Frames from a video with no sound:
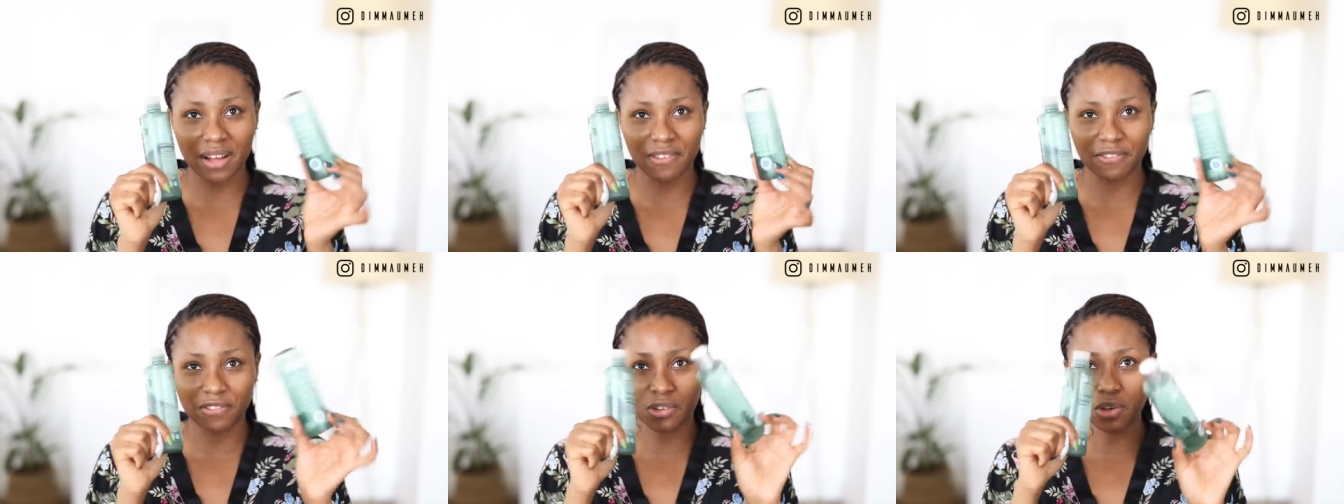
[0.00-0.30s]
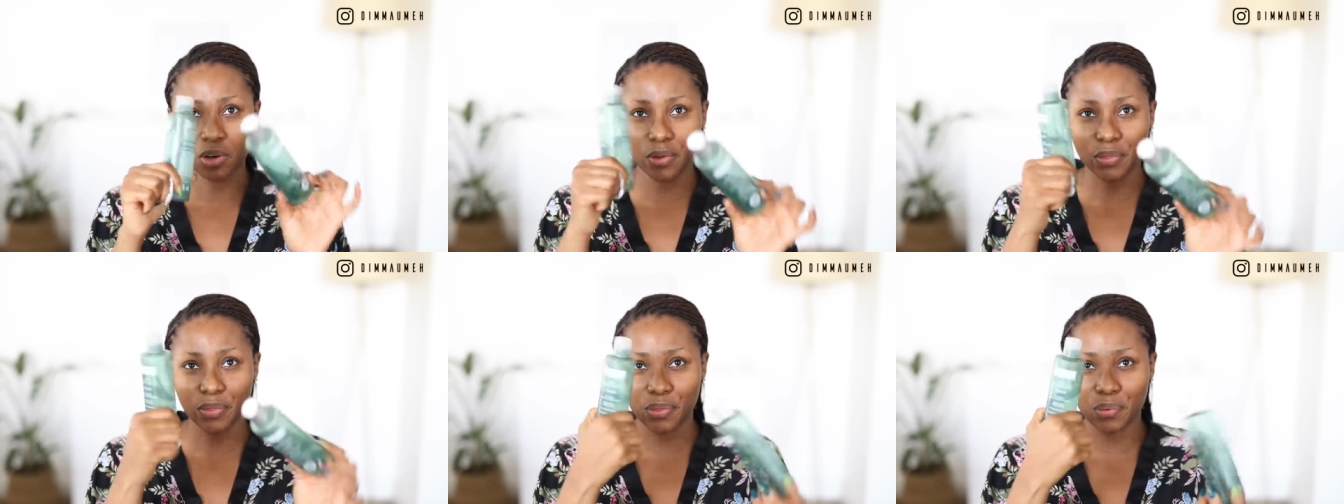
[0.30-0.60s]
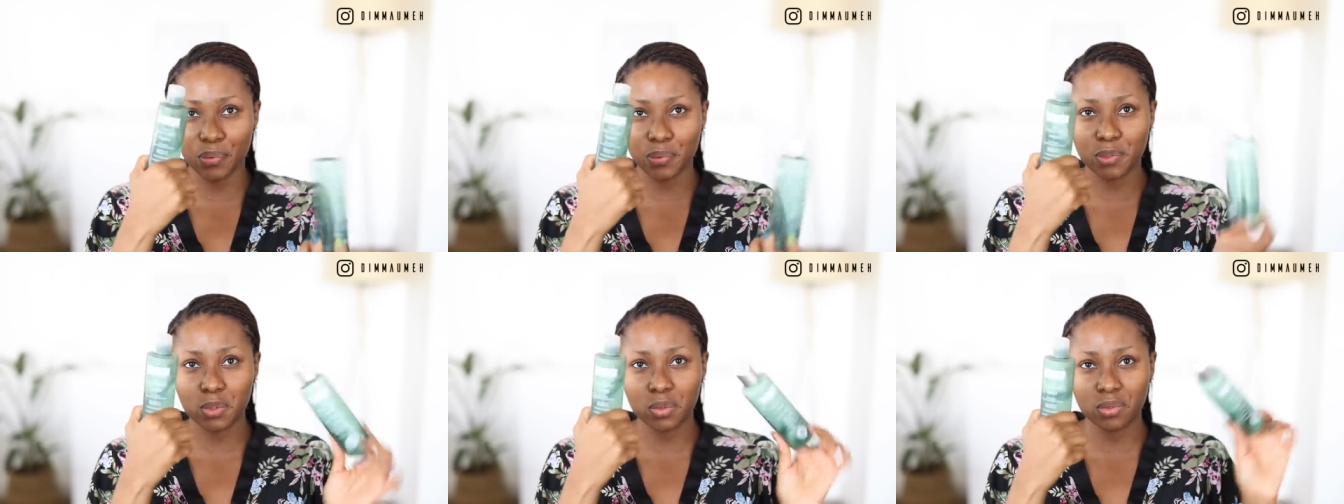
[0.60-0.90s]
I've gone
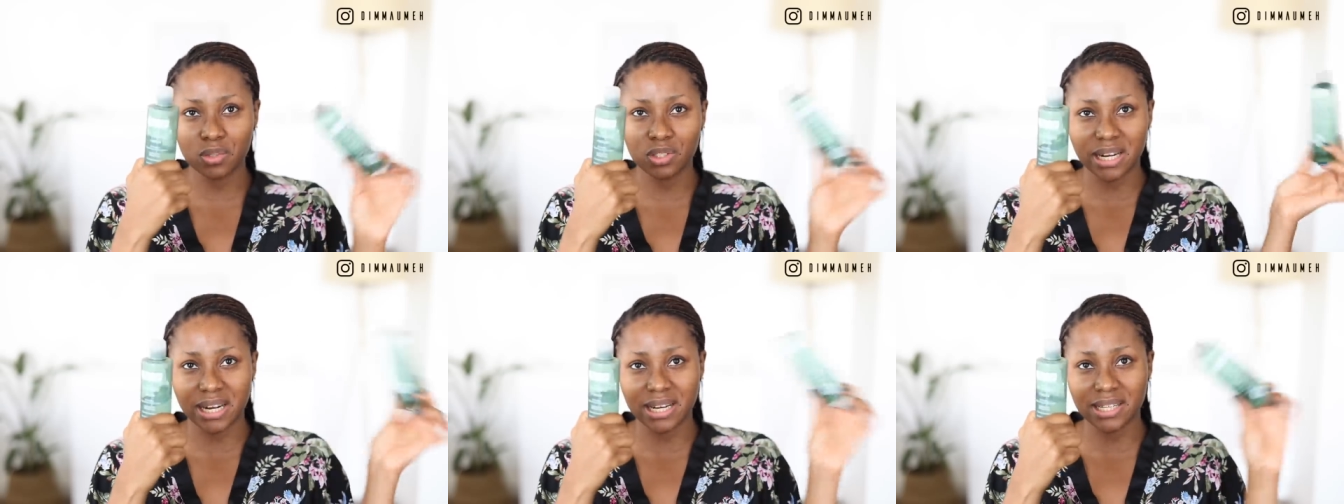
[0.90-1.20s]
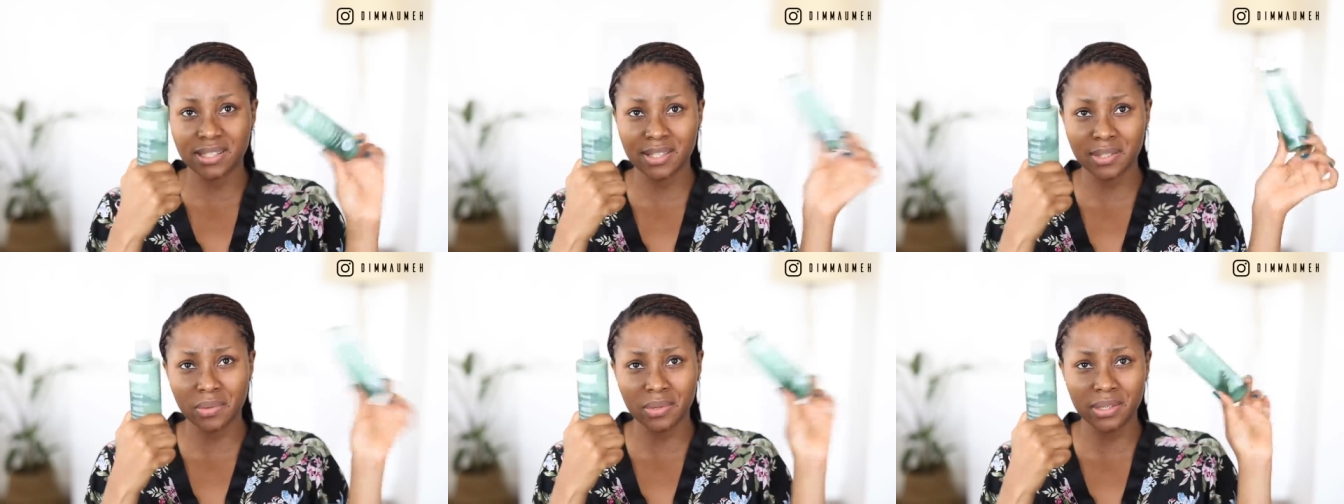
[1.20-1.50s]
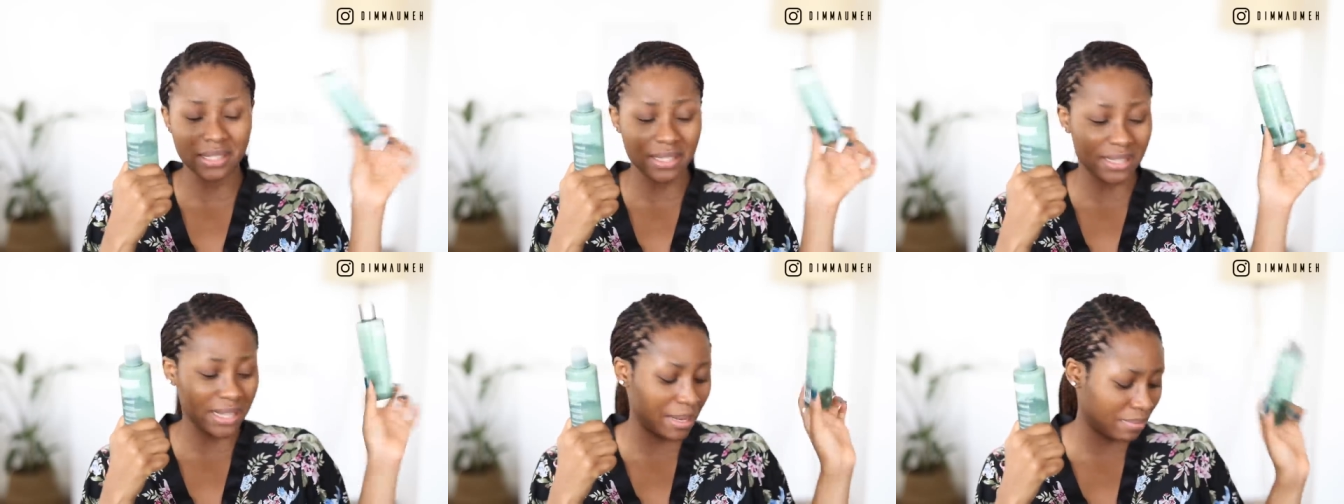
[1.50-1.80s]
through two jars. This
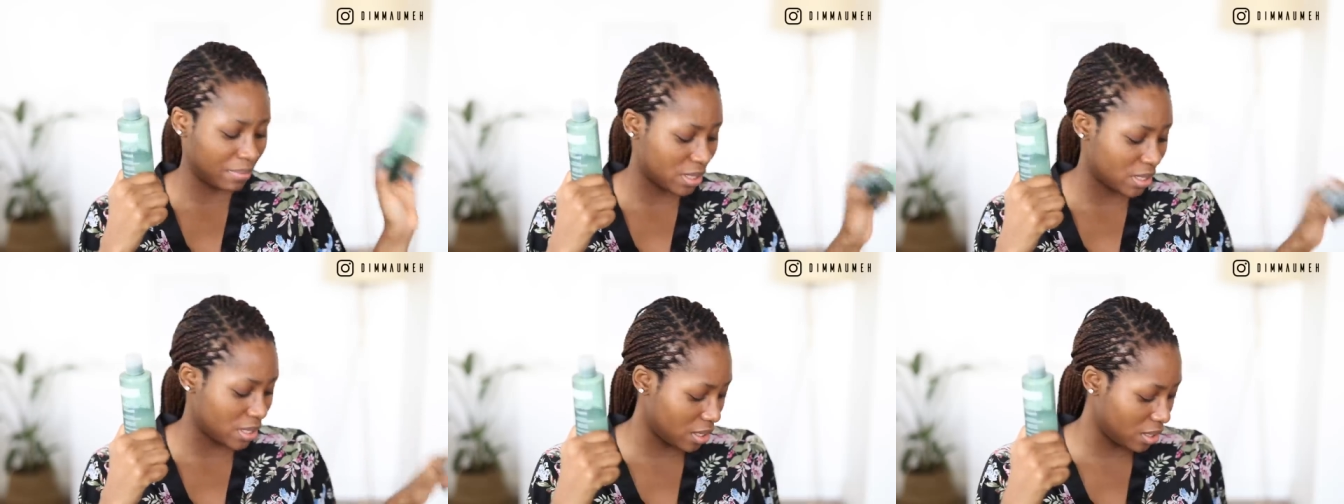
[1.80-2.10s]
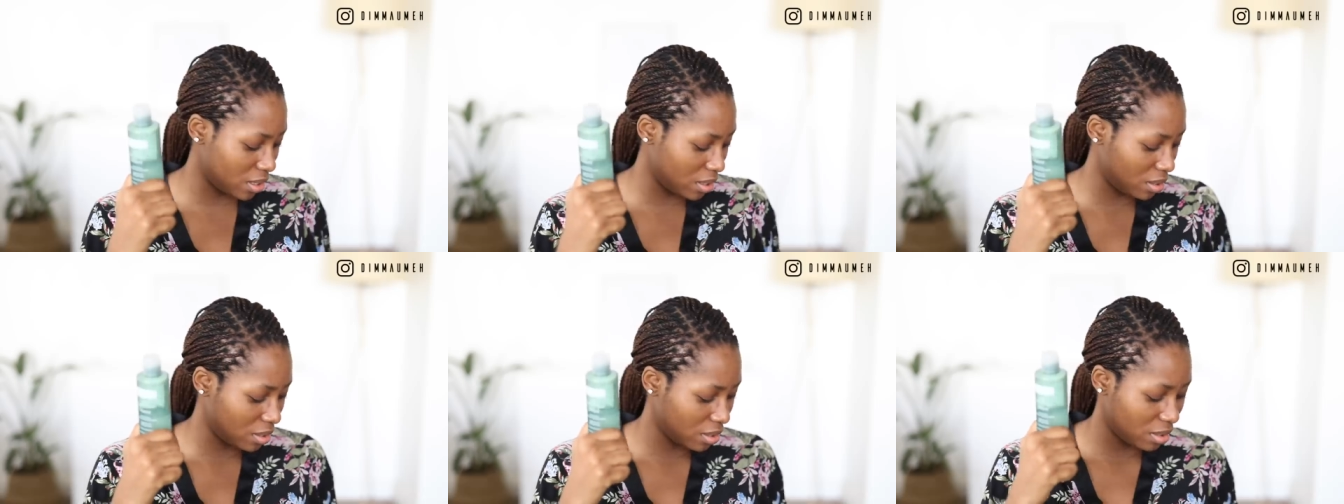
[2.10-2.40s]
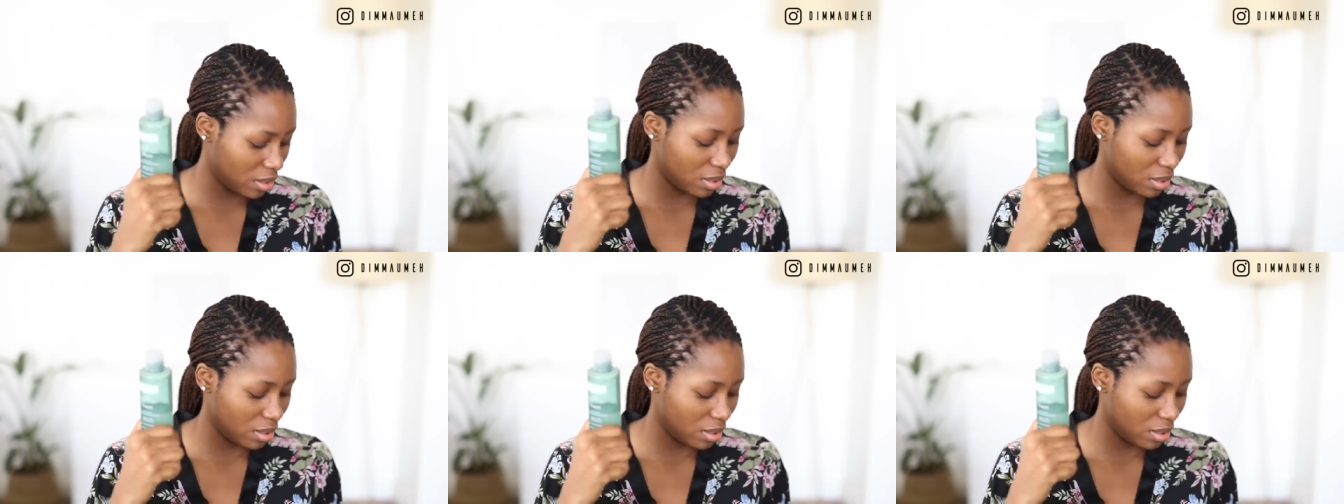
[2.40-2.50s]
one is empty.